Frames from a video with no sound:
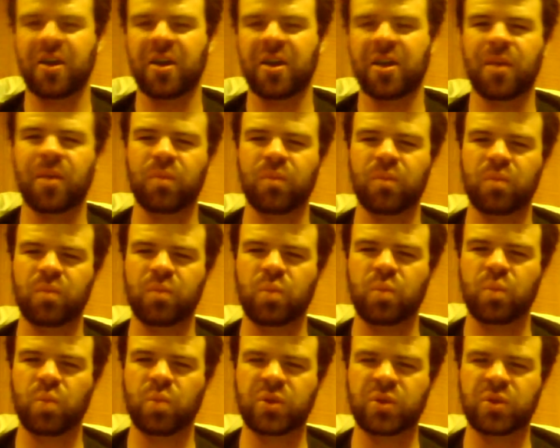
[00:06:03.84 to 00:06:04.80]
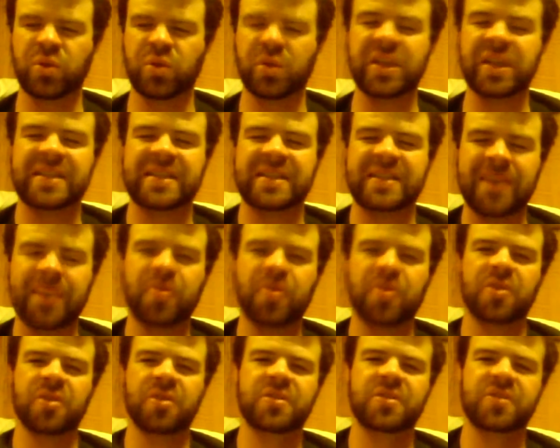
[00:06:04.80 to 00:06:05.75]
was really
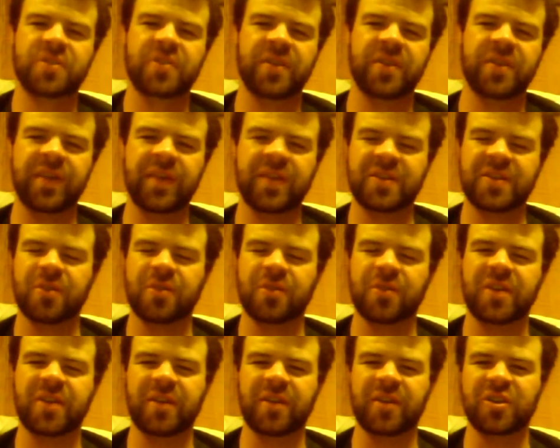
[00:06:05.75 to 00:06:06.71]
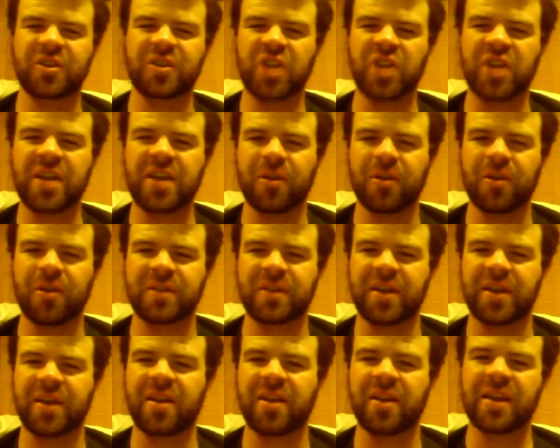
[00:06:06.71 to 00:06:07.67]
similar to this hotel, the Jane
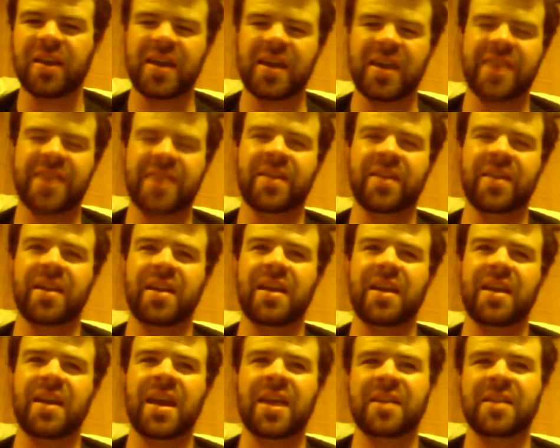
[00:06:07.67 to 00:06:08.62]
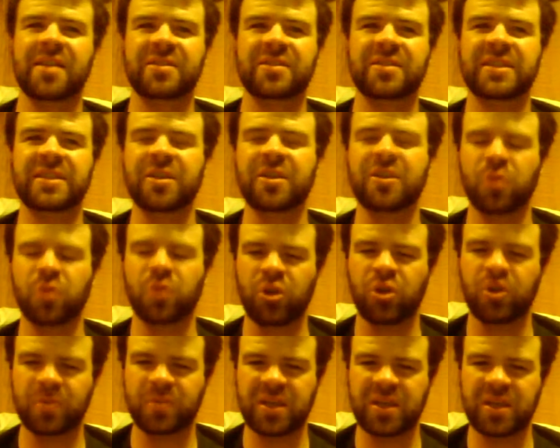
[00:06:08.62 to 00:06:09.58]
Hotel, in that it had single
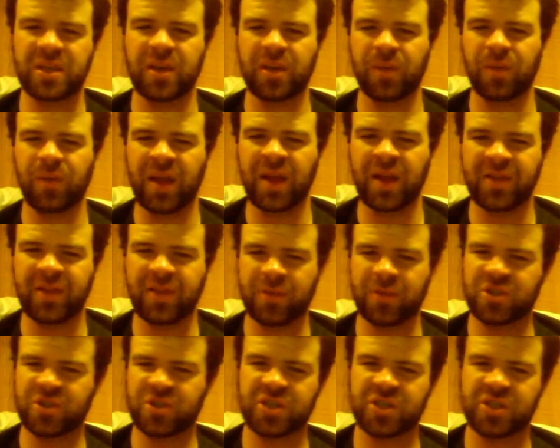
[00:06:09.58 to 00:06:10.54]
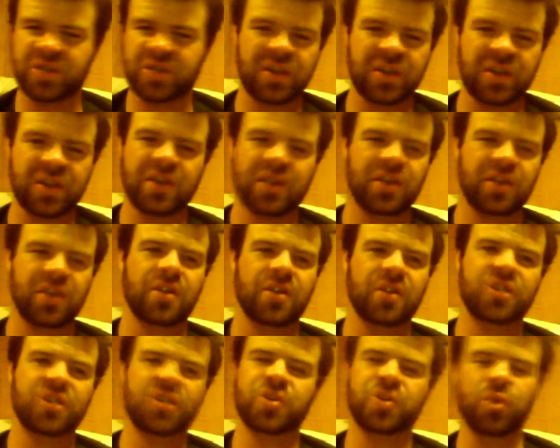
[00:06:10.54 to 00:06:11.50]
rooms that you could rent. It was just
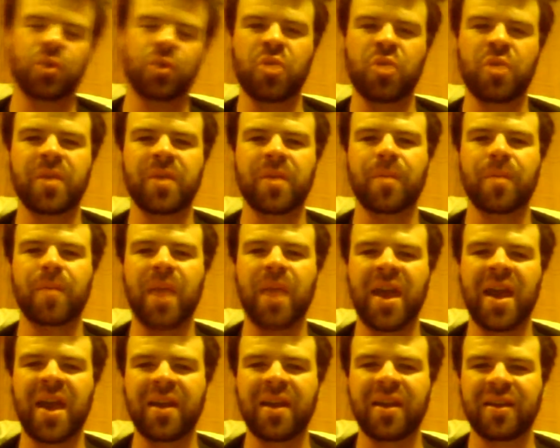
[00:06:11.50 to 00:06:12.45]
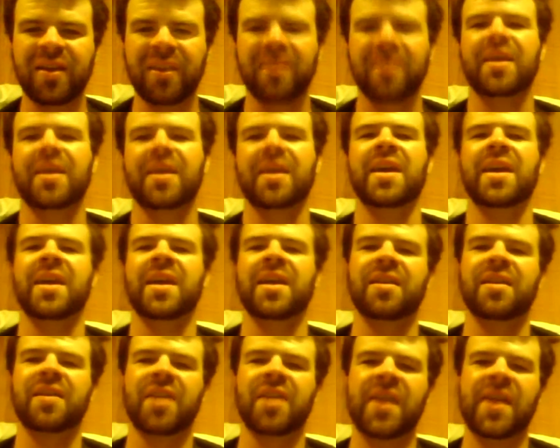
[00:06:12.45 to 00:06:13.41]
a room and a bed,
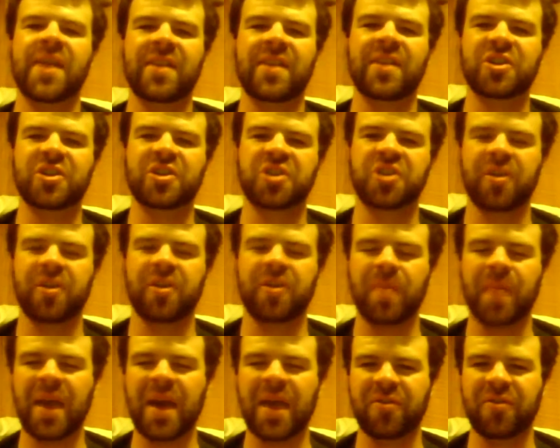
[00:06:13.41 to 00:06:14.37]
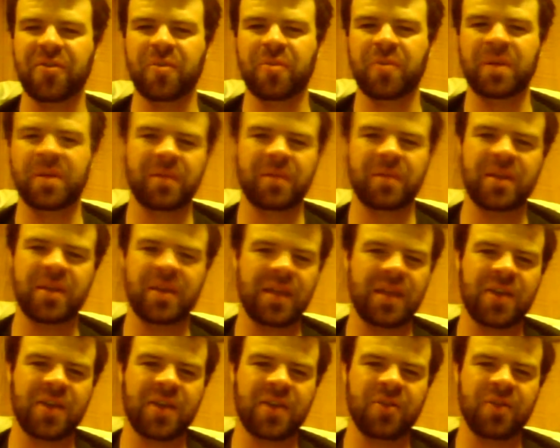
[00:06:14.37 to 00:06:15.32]
and then you shared a bathroom, and
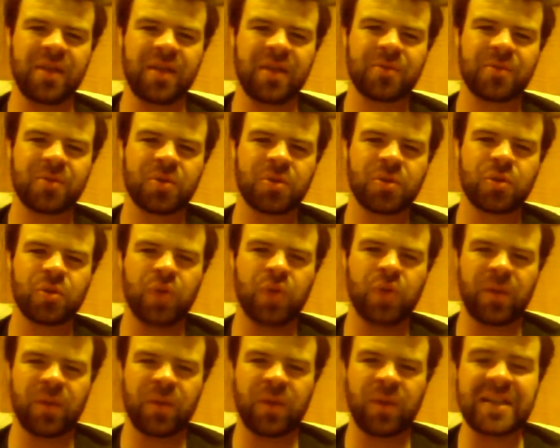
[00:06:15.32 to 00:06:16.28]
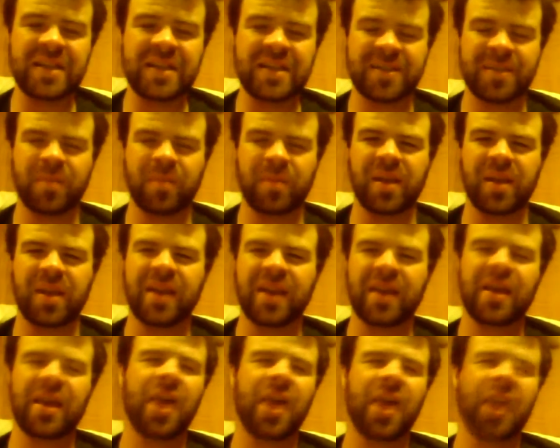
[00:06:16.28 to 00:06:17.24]
they can do that quite reasonably.
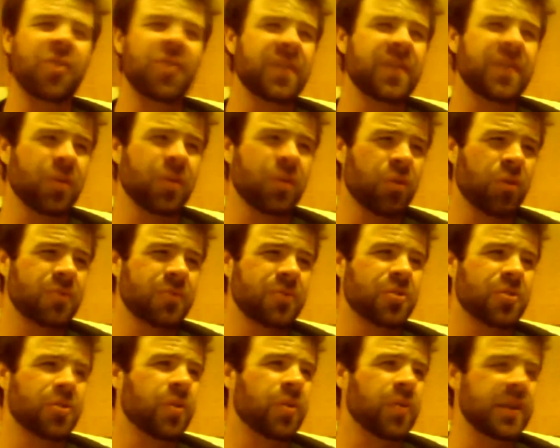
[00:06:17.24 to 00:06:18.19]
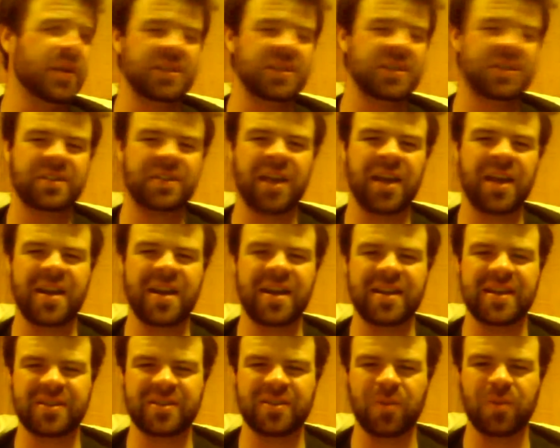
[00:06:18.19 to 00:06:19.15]
I don't think their rooms were quite as
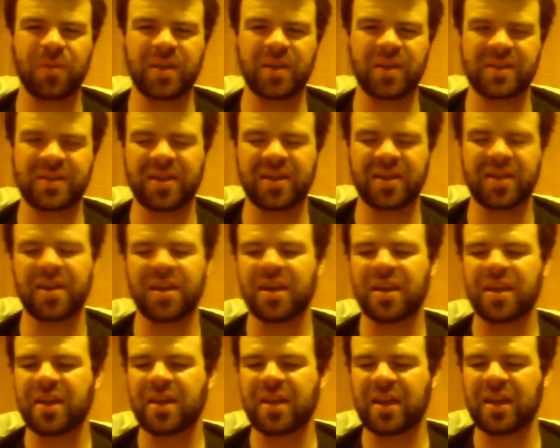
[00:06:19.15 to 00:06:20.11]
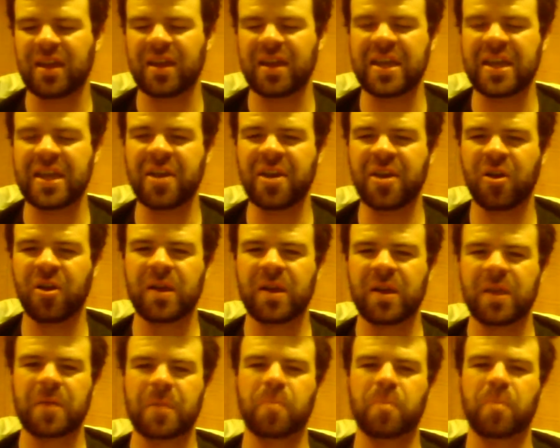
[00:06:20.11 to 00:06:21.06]
tiny as the ones here,
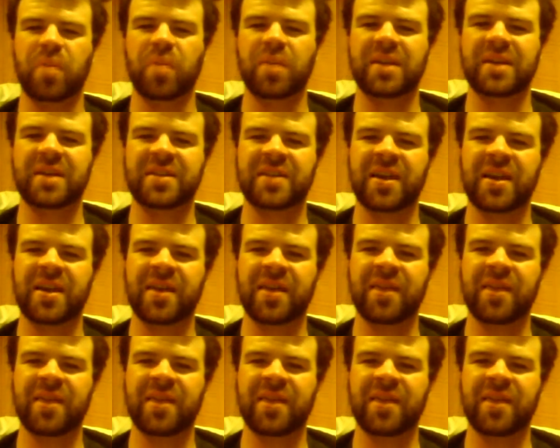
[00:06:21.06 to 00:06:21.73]
but